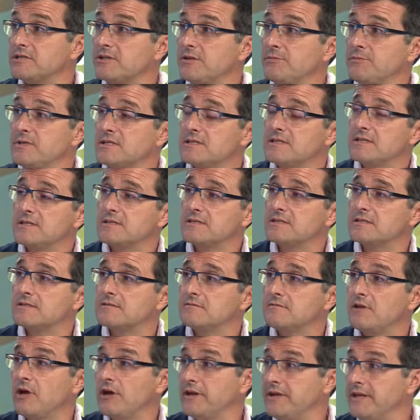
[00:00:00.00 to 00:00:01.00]
the business
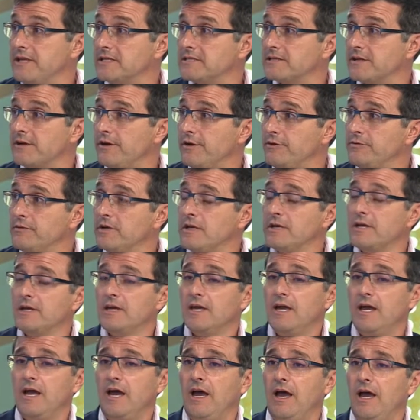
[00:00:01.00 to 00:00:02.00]
9 years ago.
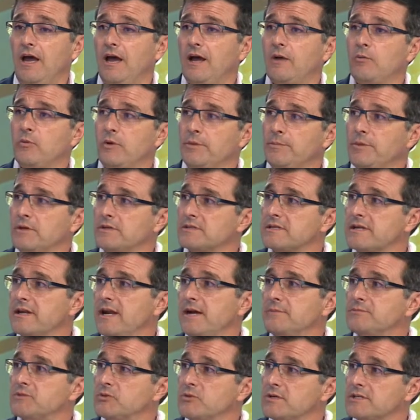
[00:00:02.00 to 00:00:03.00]
We built it
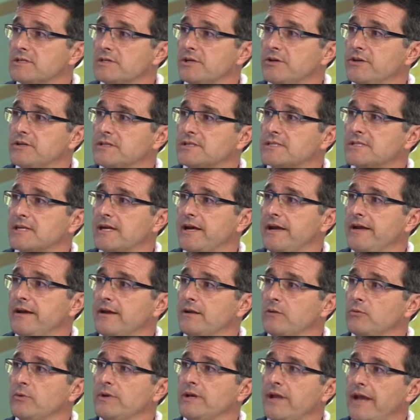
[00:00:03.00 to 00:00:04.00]
up to a certain
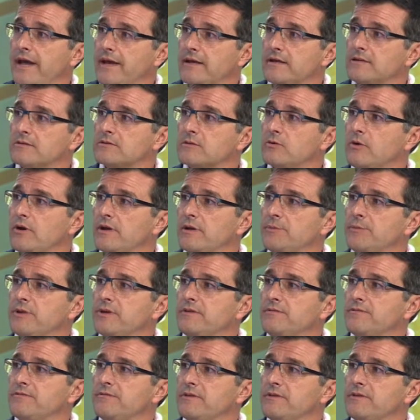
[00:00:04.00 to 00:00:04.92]
scale. We'd added quite a bit of